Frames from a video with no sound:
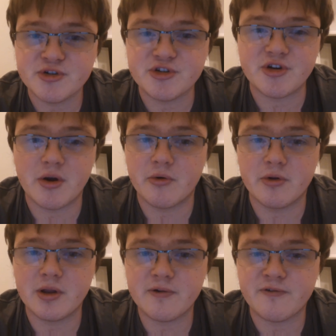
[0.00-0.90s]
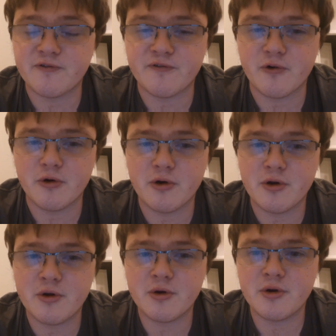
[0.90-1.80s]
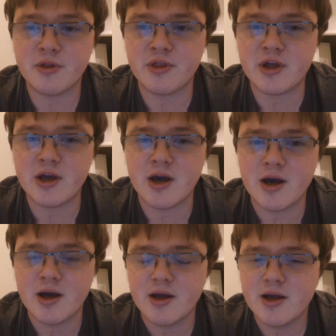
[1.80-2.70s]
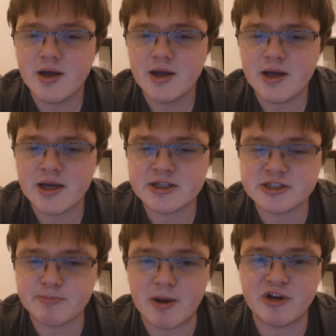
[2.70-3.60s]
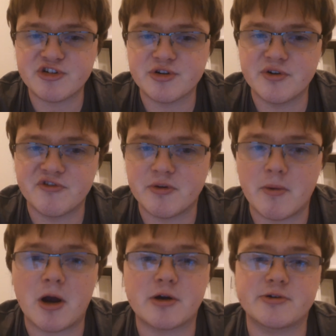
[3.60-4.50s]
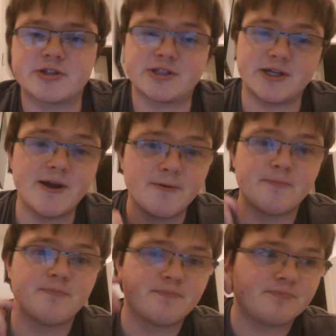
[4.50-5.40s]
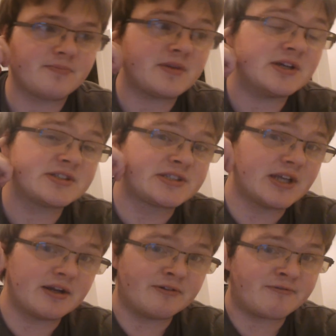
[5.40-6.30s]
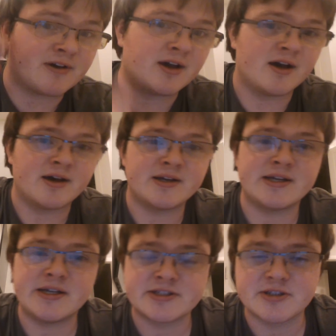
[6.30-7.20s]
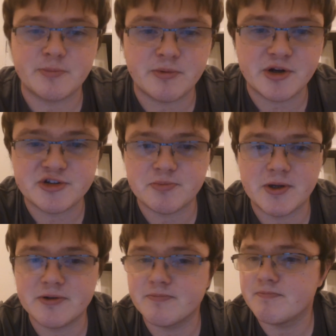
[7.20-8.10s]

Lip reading: generally for the expansion of democracy instead of its abridgment,